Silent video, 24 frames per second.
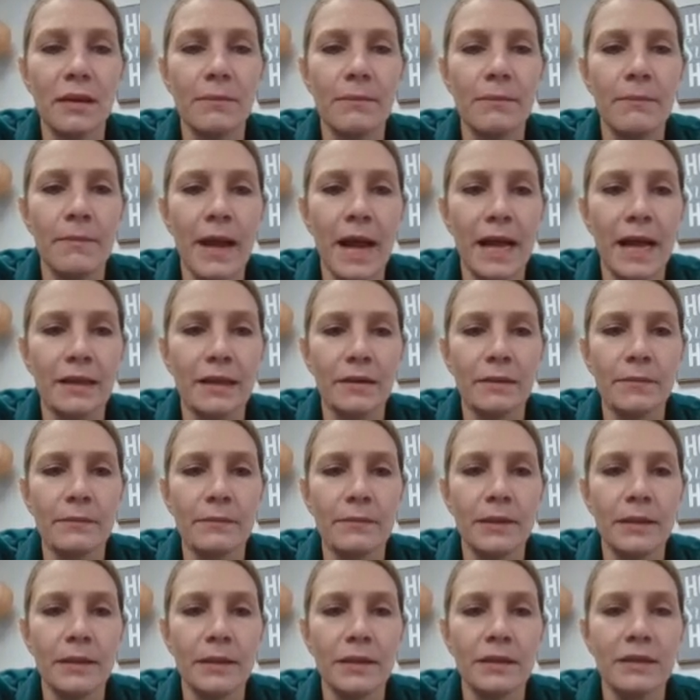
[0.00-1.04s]

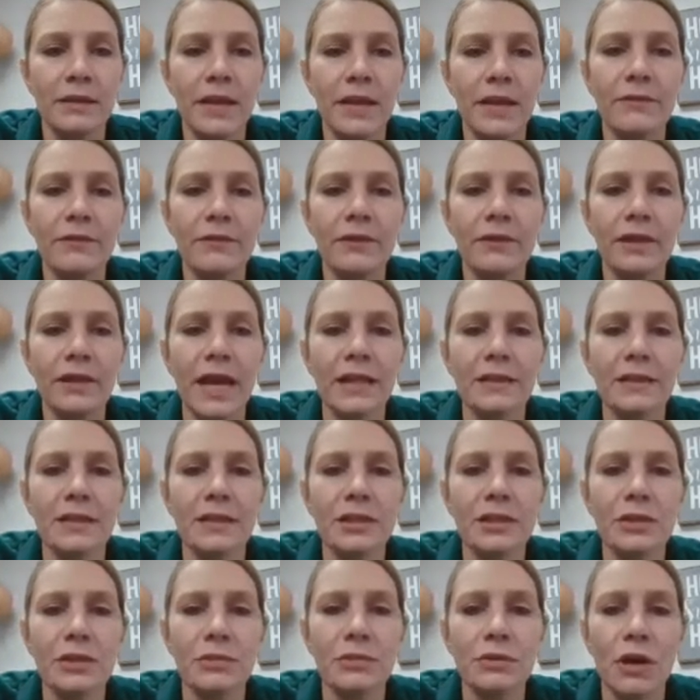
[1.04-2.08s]
Madam, never yet
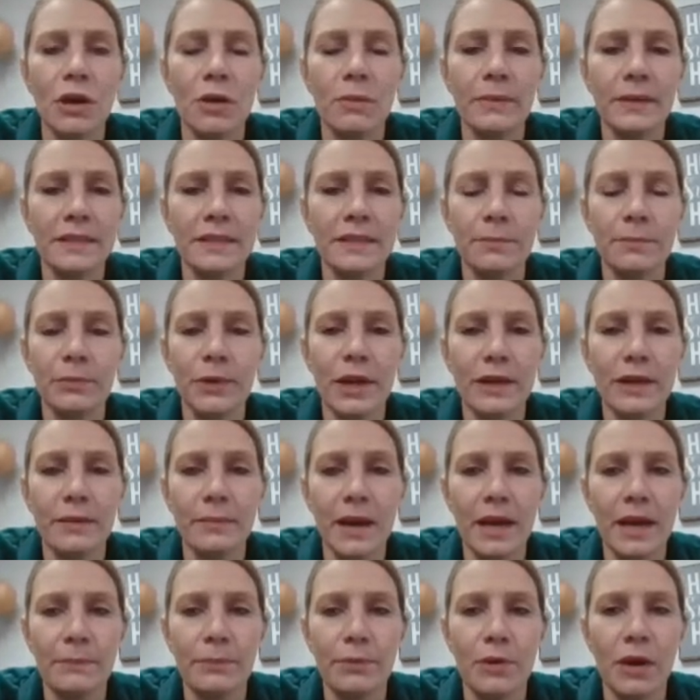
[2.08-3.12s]
did you know me to break
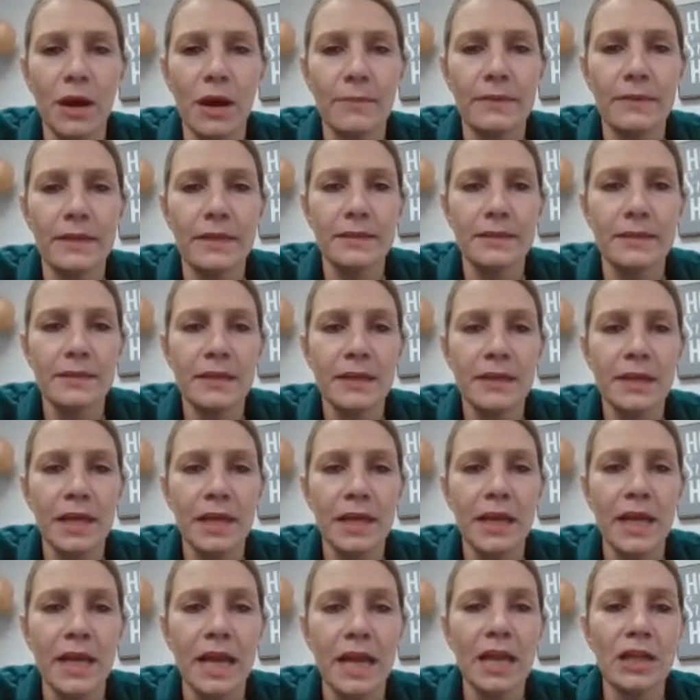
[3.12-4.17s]
my promise.
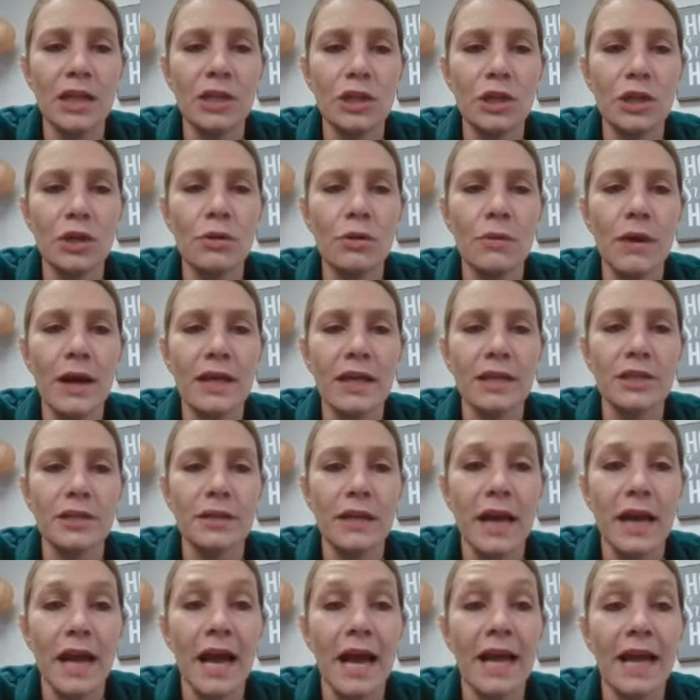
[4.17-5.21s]
In you I,
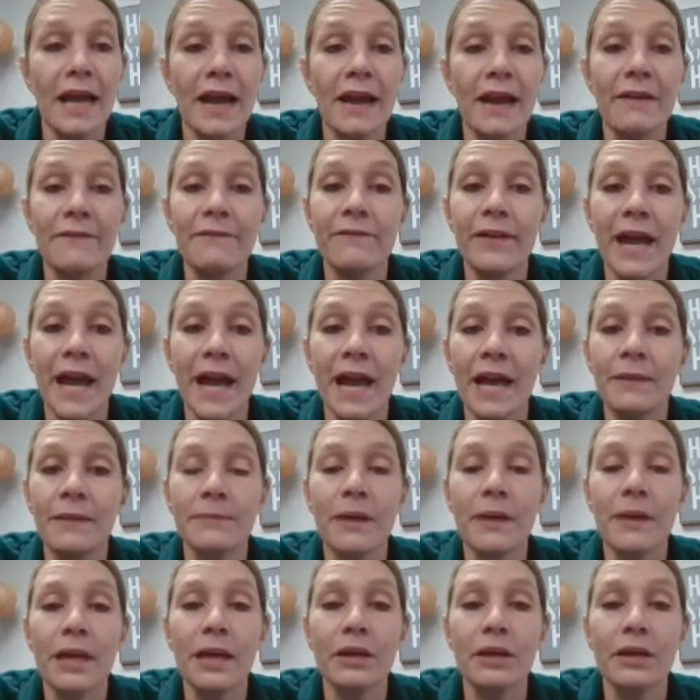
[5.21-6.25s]
I have had
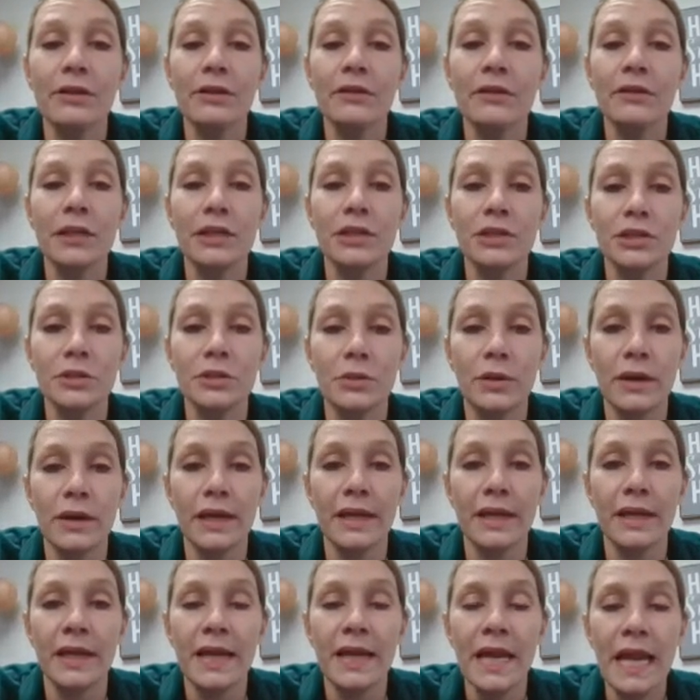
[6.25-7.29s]
my earthly
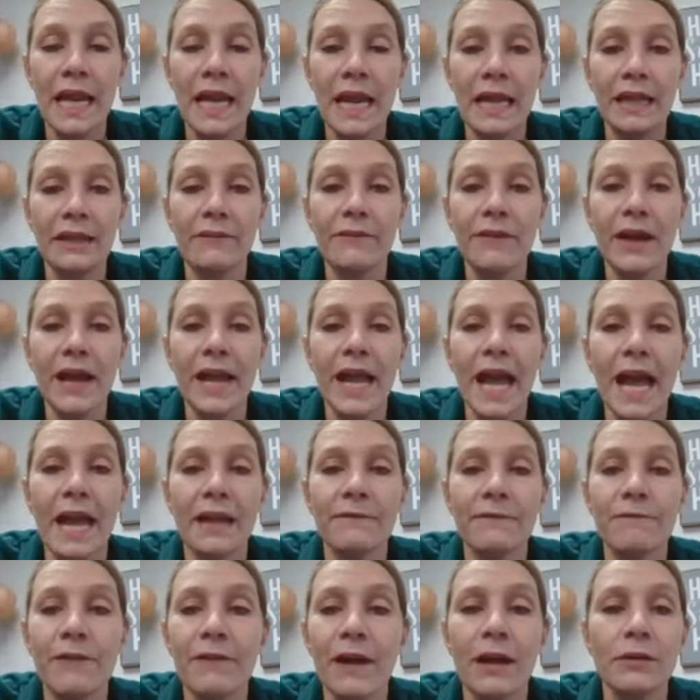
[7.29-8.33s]
joy, and if I
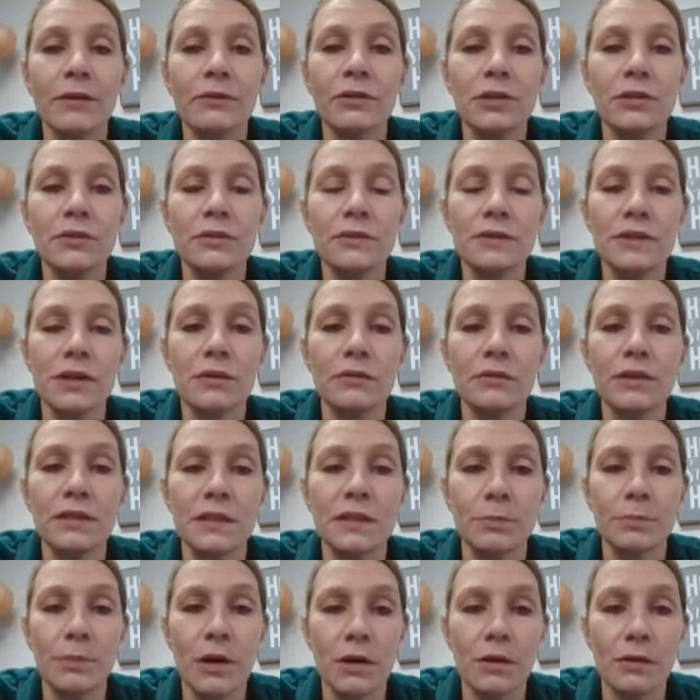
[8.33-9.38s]
had found you so
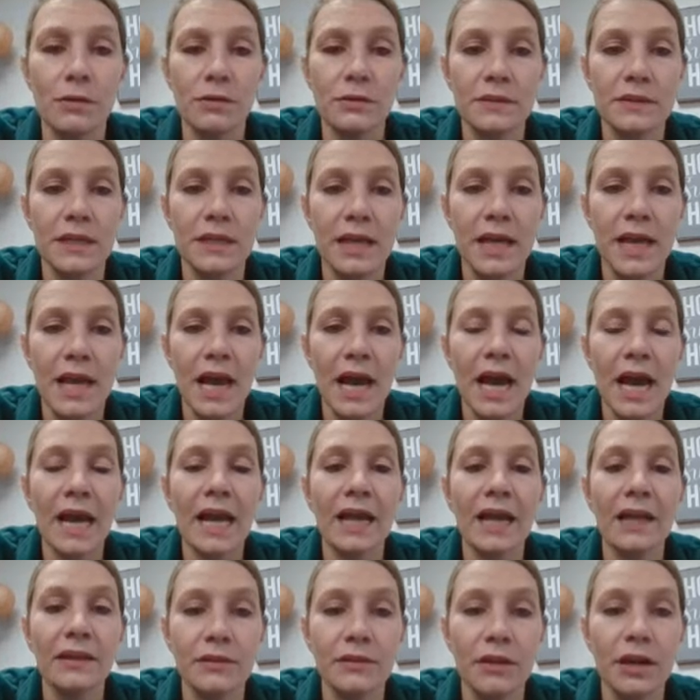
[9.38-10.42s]
disposed, I
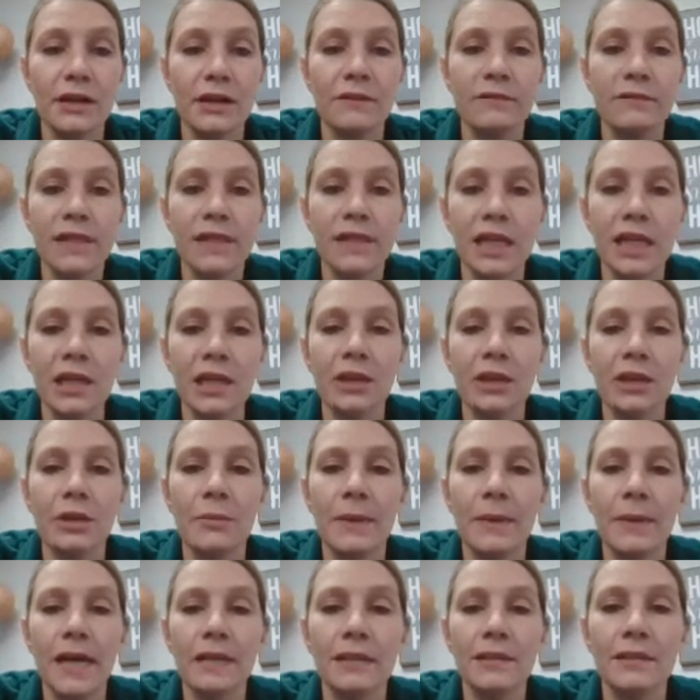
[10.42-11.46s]
had thought of taking you
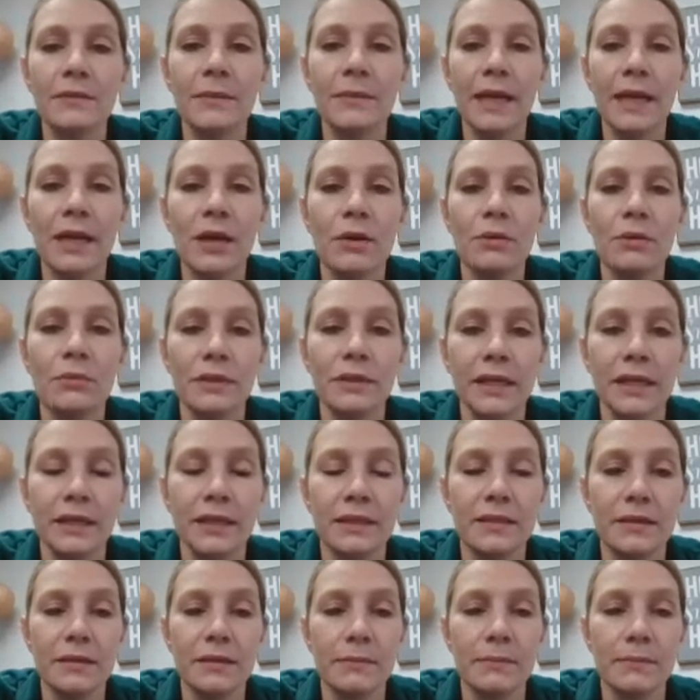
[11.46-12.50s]
back to my own
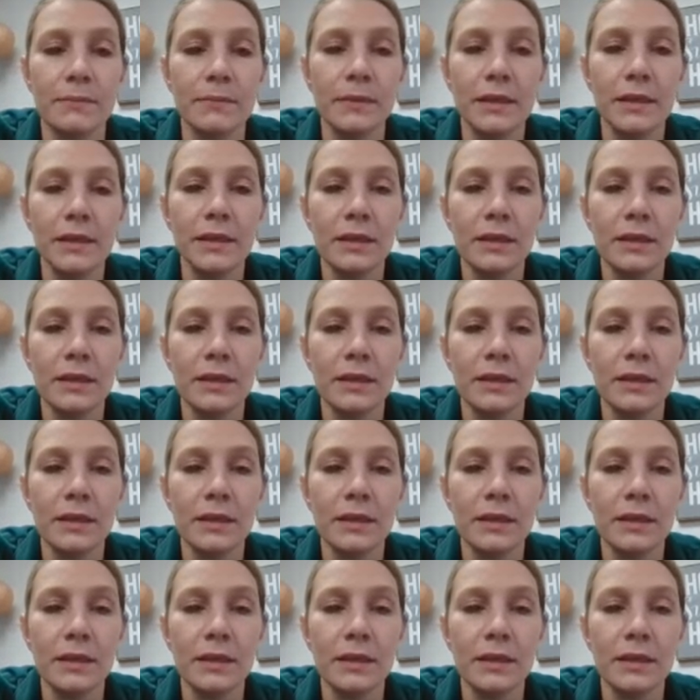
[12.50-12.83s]
kingdom.